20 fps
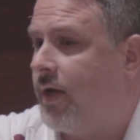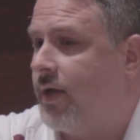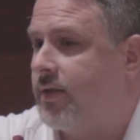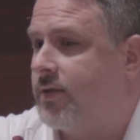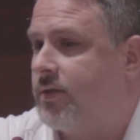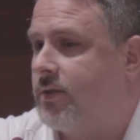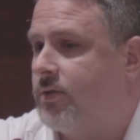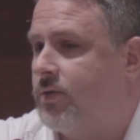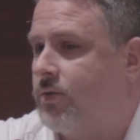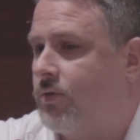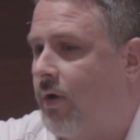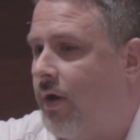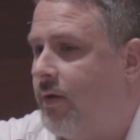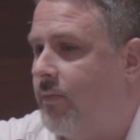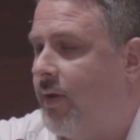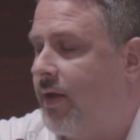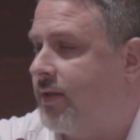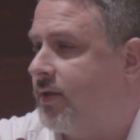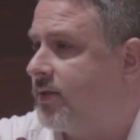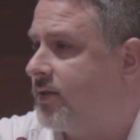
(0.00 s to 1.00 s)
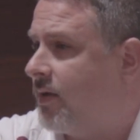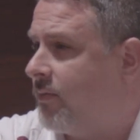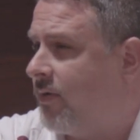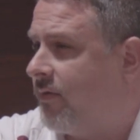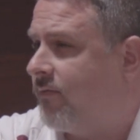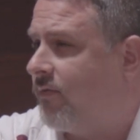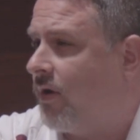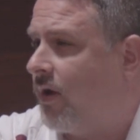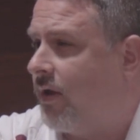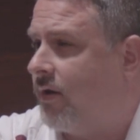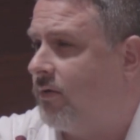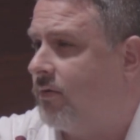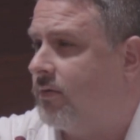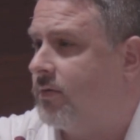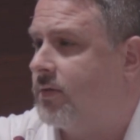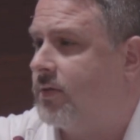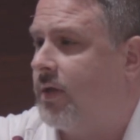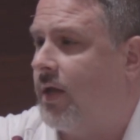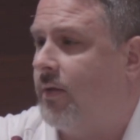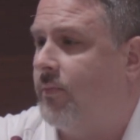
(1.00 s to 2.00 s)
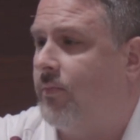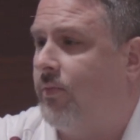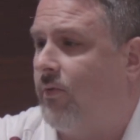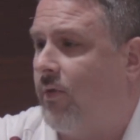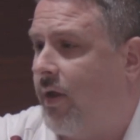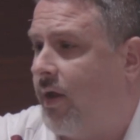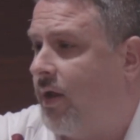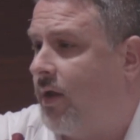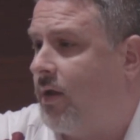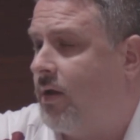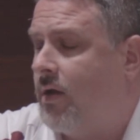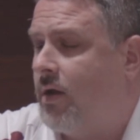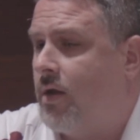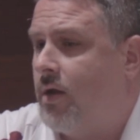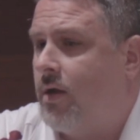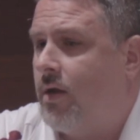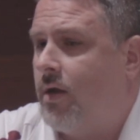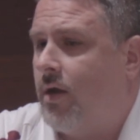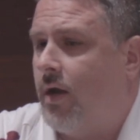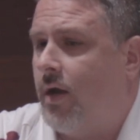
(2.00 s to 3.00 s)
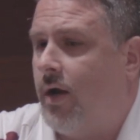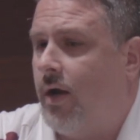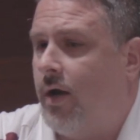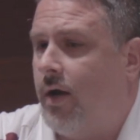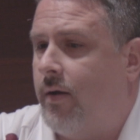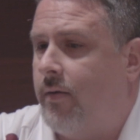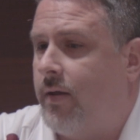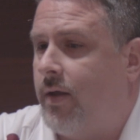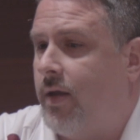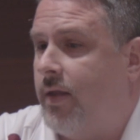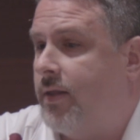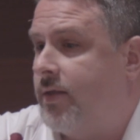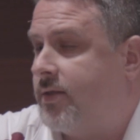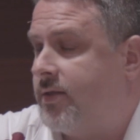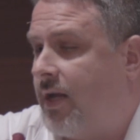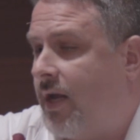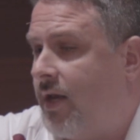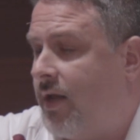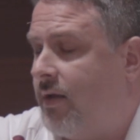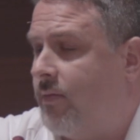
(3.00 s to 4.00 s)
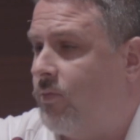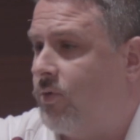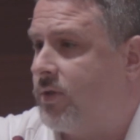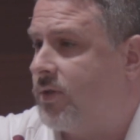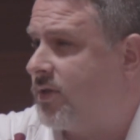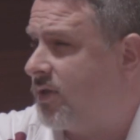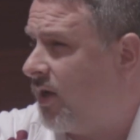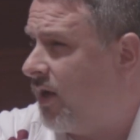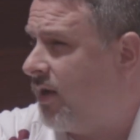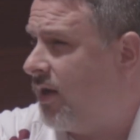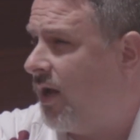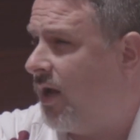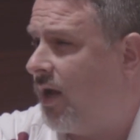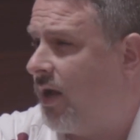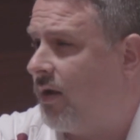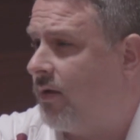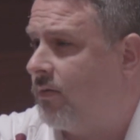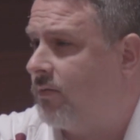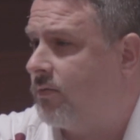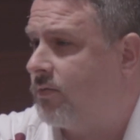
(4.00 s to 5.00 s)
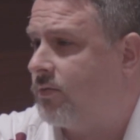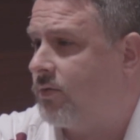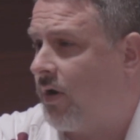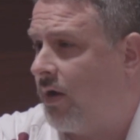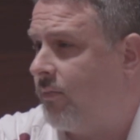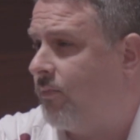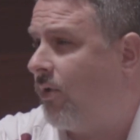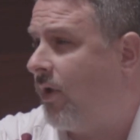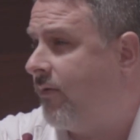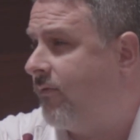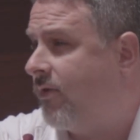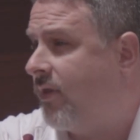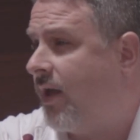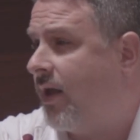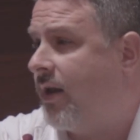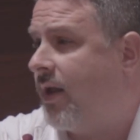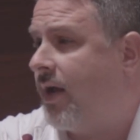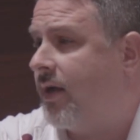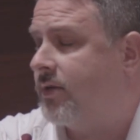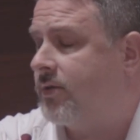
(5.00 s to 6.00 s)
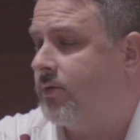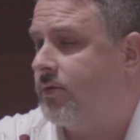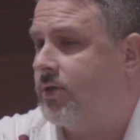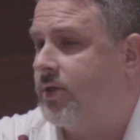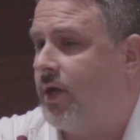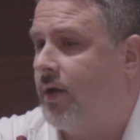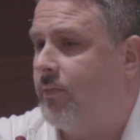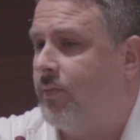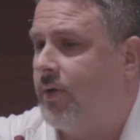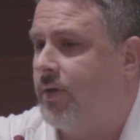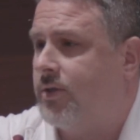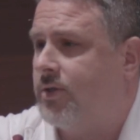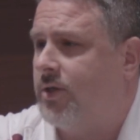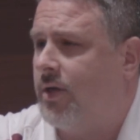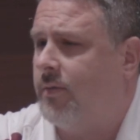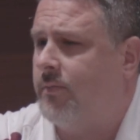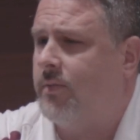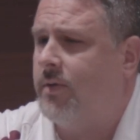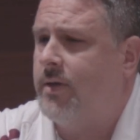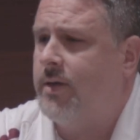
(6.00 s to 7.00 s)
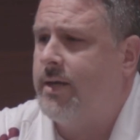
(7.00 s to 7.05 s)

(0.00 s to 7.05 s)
It's trying to make the semifinals and play in the stadium on Sunday, try and play for that national championship.